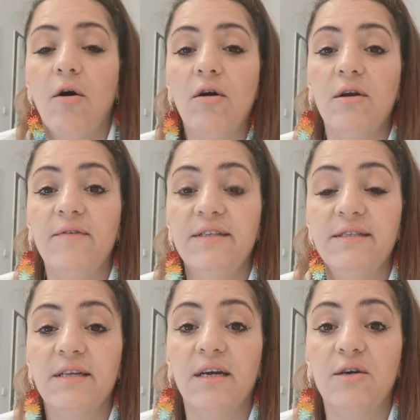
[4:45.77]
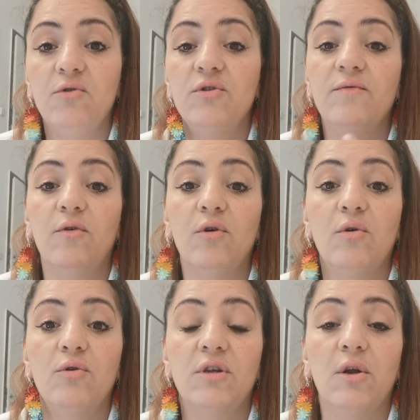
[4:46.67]
or if it's a good vocal
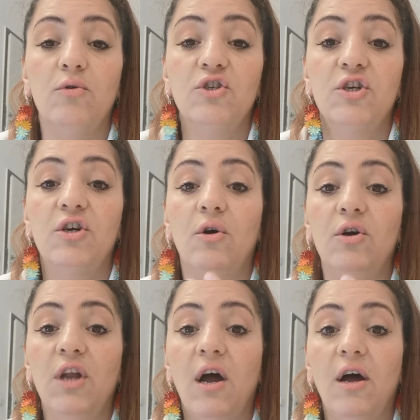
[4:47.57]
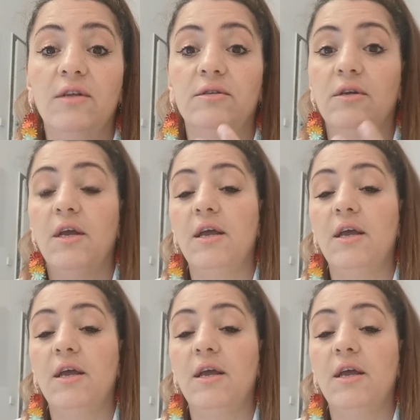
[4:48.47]
cord closure or not.